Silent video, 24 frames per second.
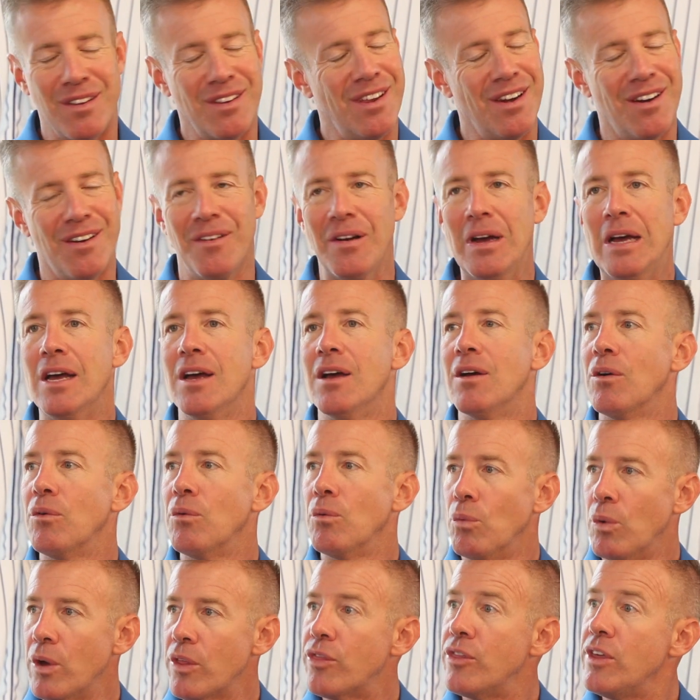You know,
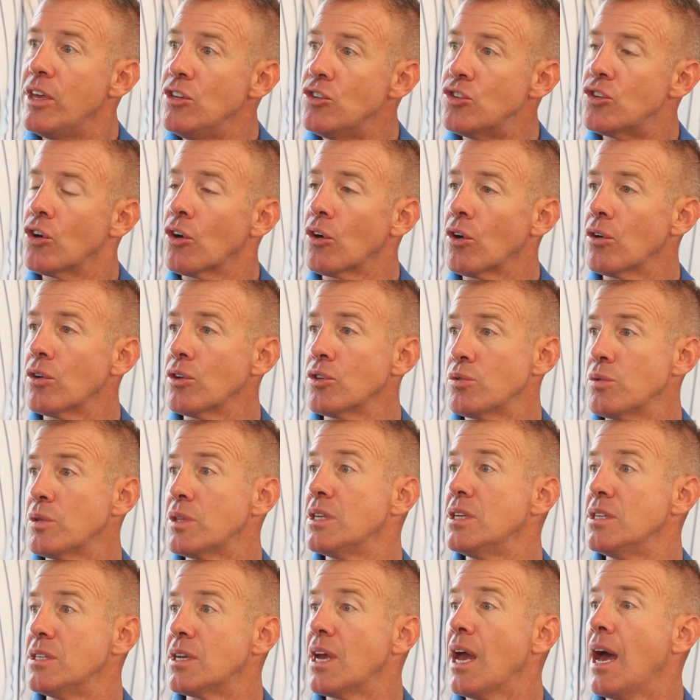with these girls, with
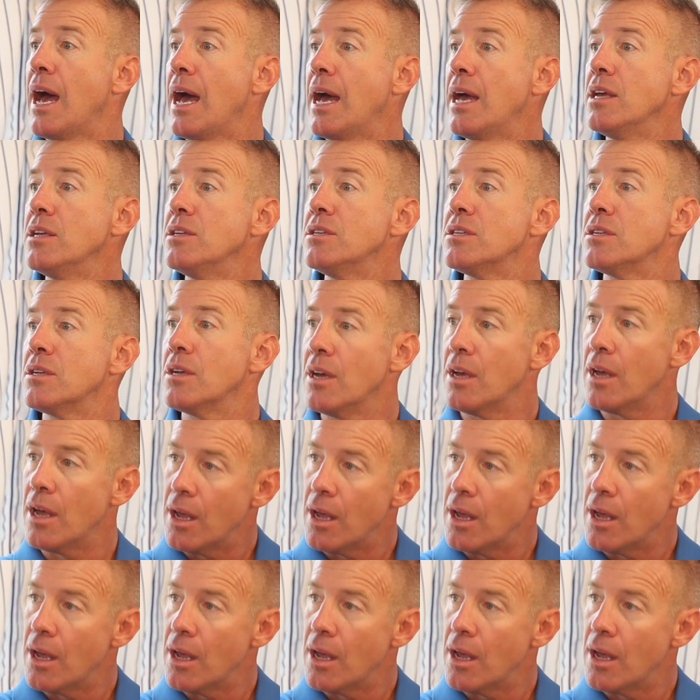these guys,